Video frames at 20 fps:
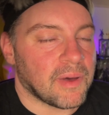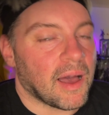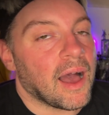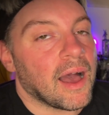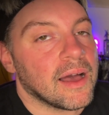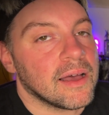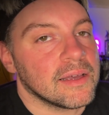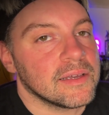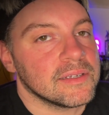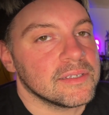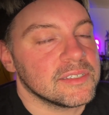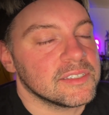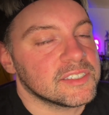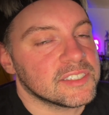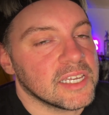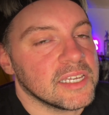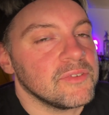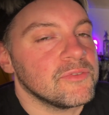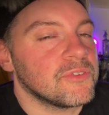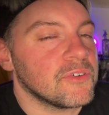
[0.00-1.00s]
But
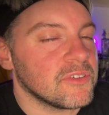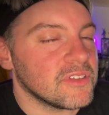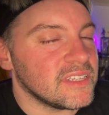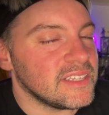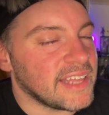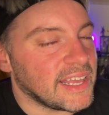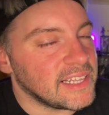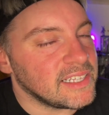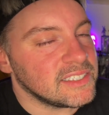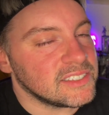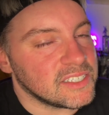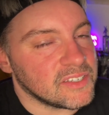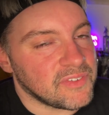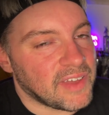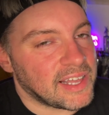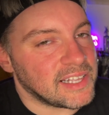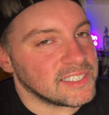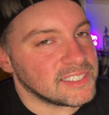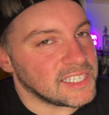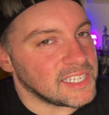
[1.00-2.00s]
seen through the lens of
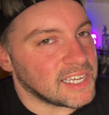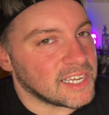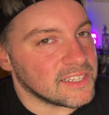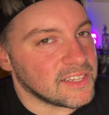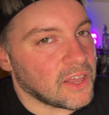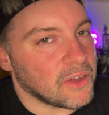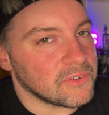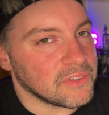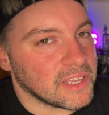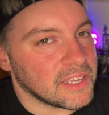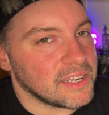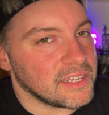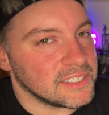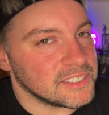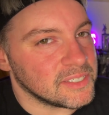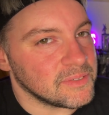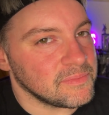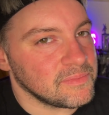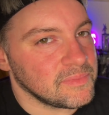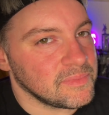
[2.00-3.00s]

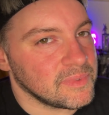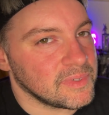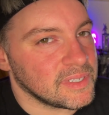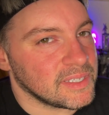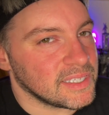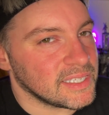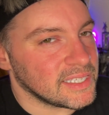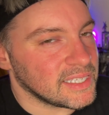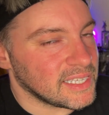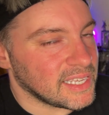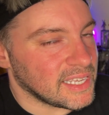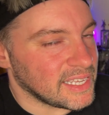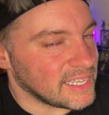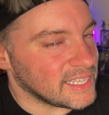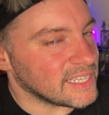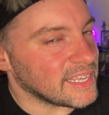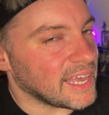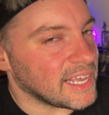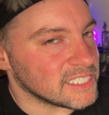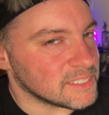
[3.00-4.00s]
anti-colonialism,
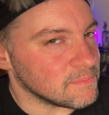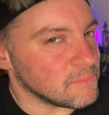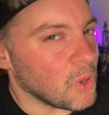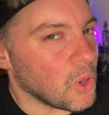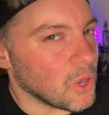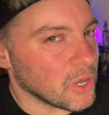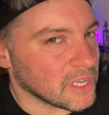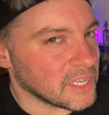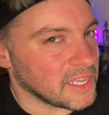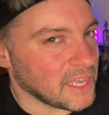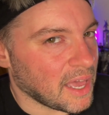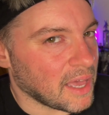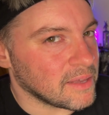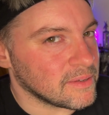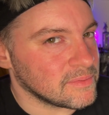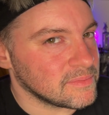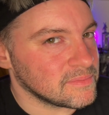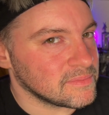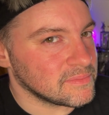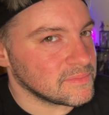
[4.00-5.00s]
it gets murkier.
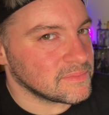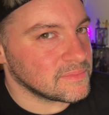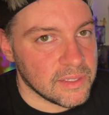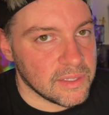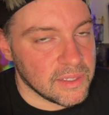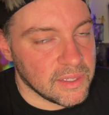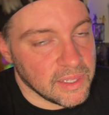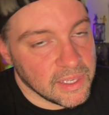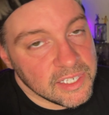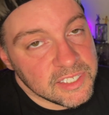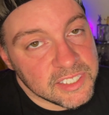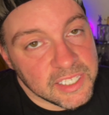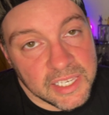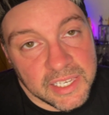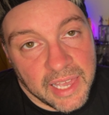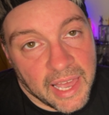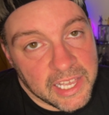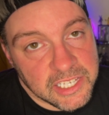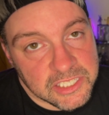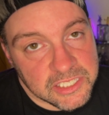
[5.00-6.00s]
Is
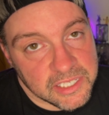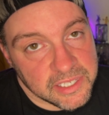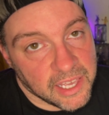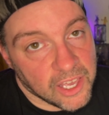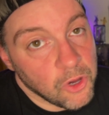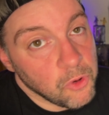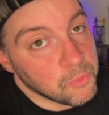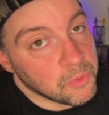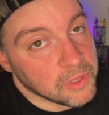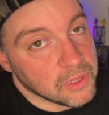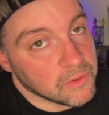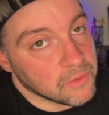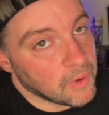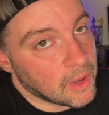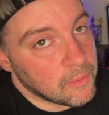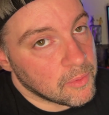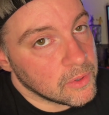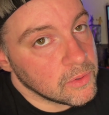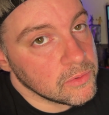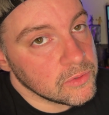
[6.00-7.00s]
he actually helping the
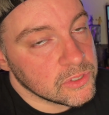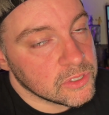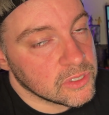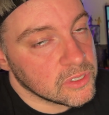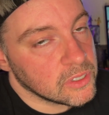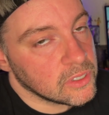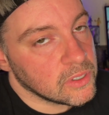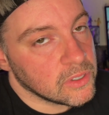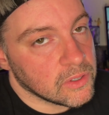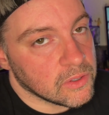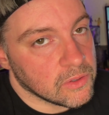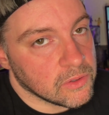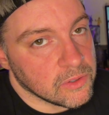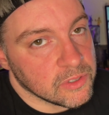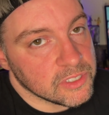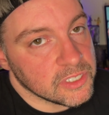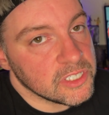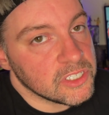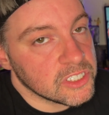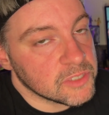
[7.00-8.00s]
rebels,
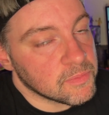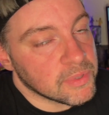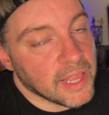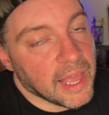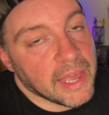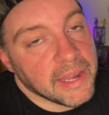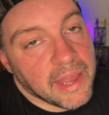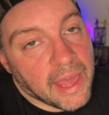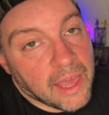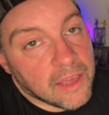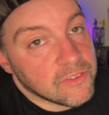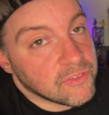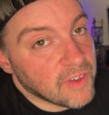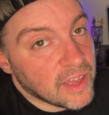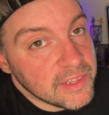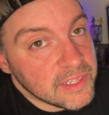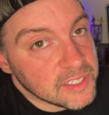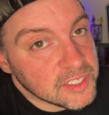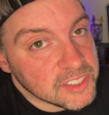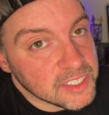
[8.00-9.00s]
or is he just playing out a
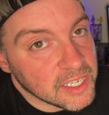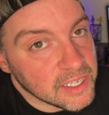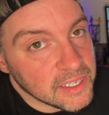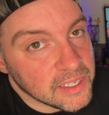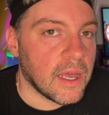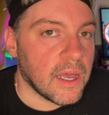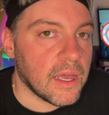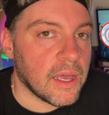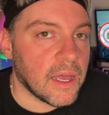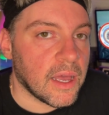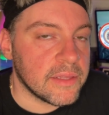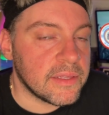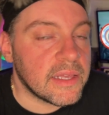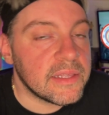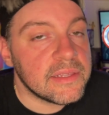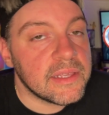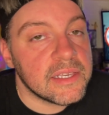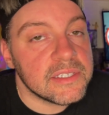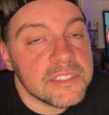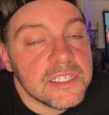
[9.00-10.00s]
fantasy? And then
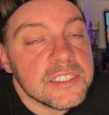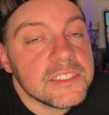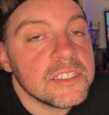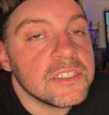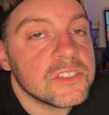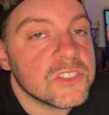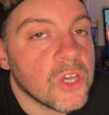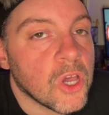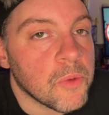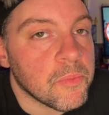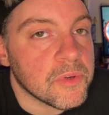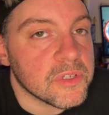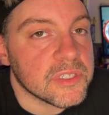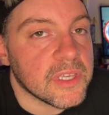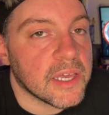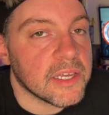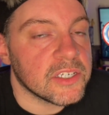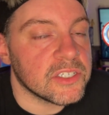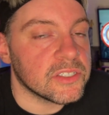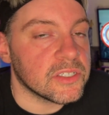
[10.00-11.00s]
there's this
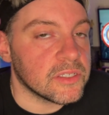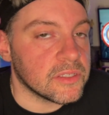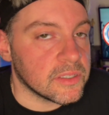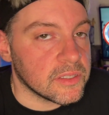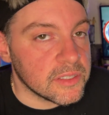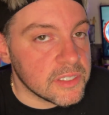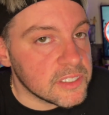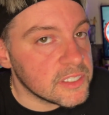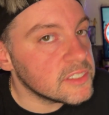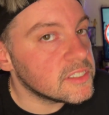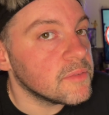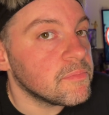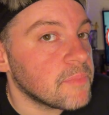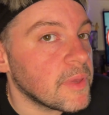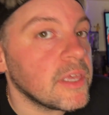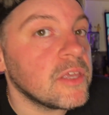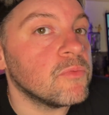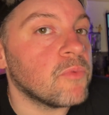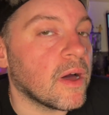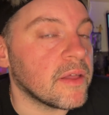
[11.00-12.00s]
interpretation. This is the
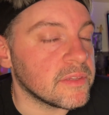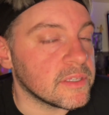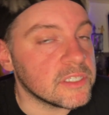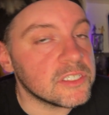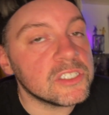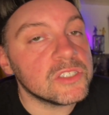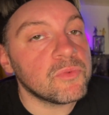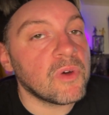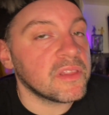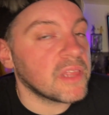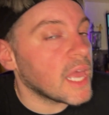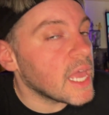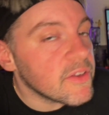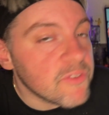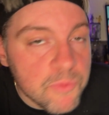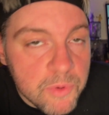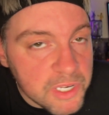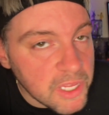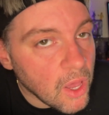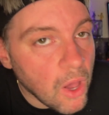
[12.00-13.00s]
big one. This is one
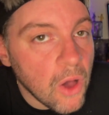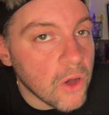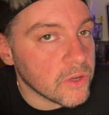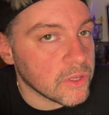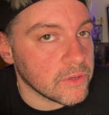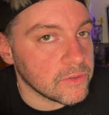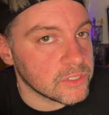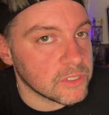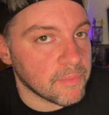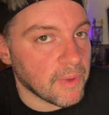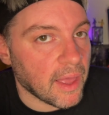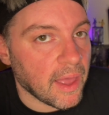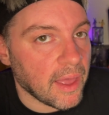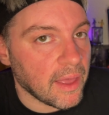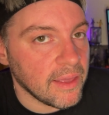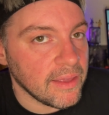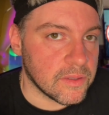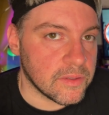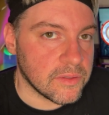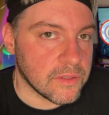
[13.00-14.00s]
everybody argues about.
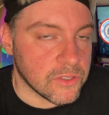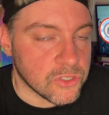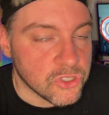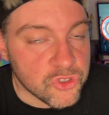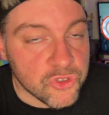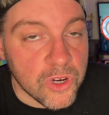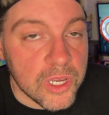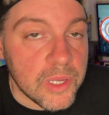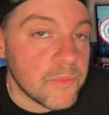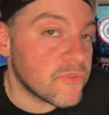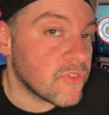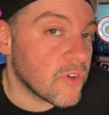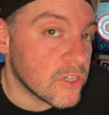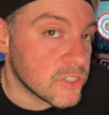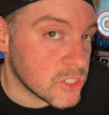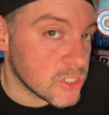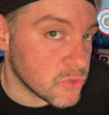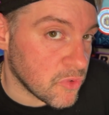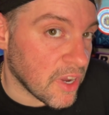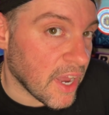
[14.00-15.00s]
The dream
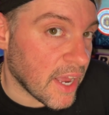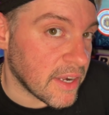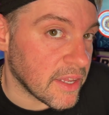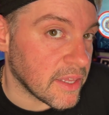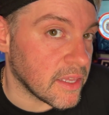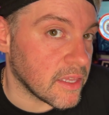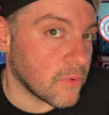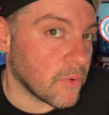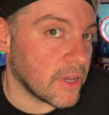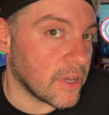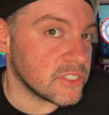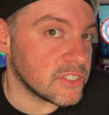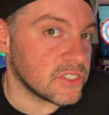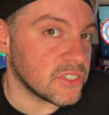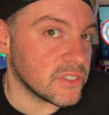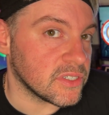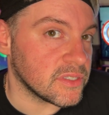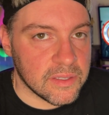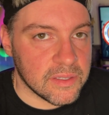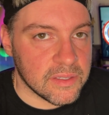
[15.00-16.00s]
versus reality
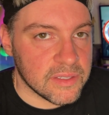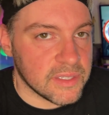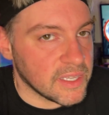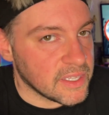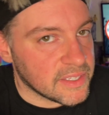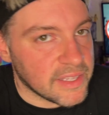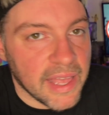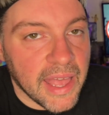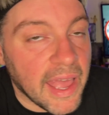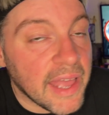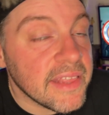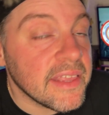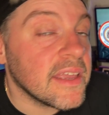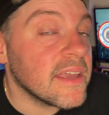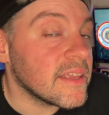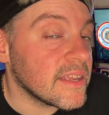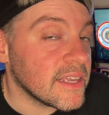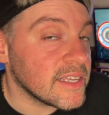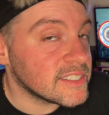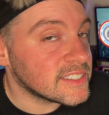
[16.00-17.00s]
question. Did any
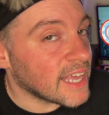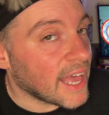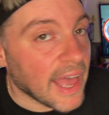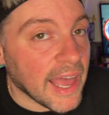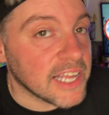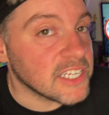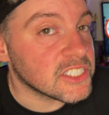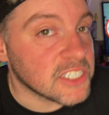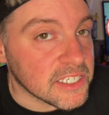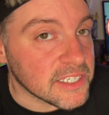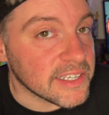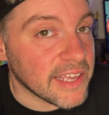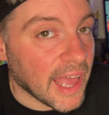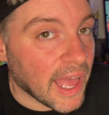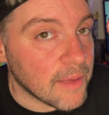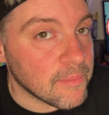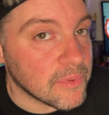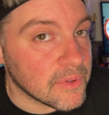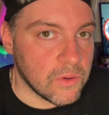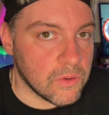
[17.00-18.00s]
of this actually
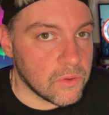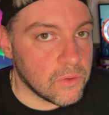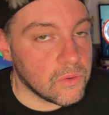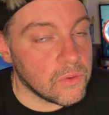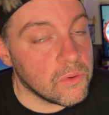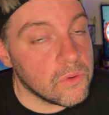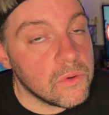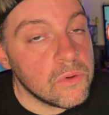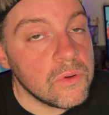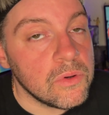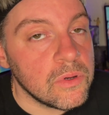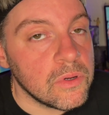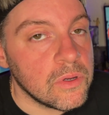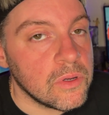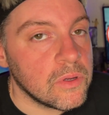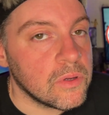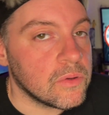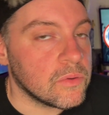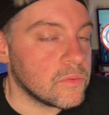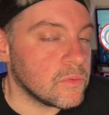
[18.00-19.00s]
happen? Or
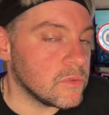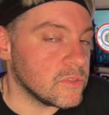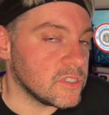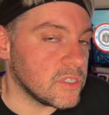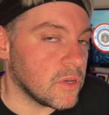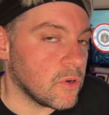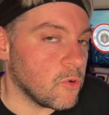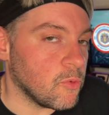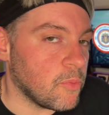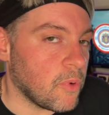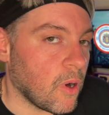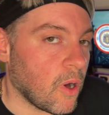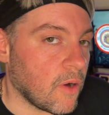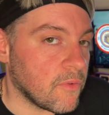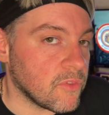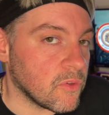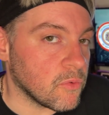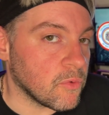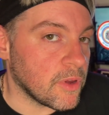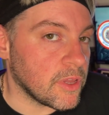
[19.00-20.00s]
was it all part of
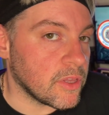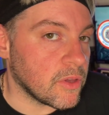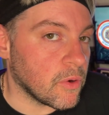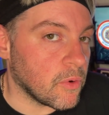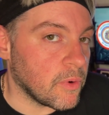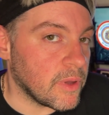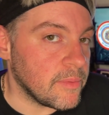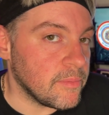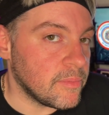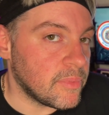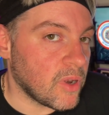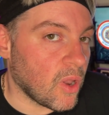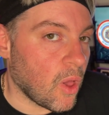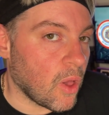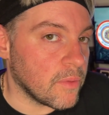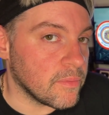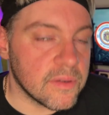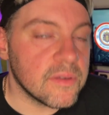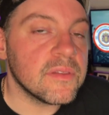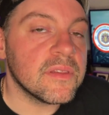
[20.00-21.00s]
the Recall
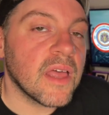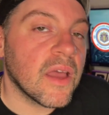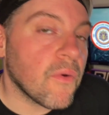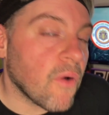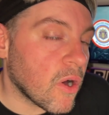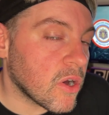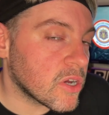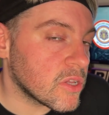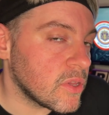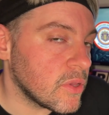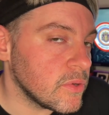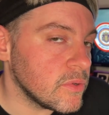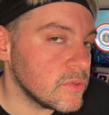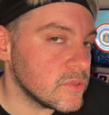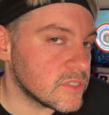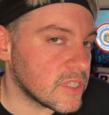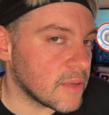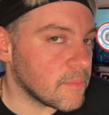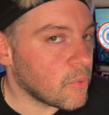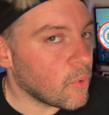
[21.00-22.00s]
implant? There are
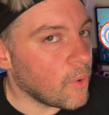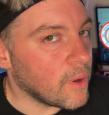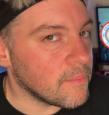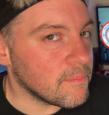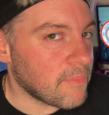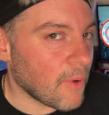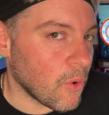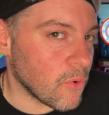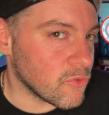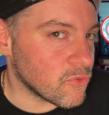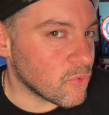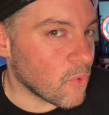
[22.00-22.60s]
clues that point both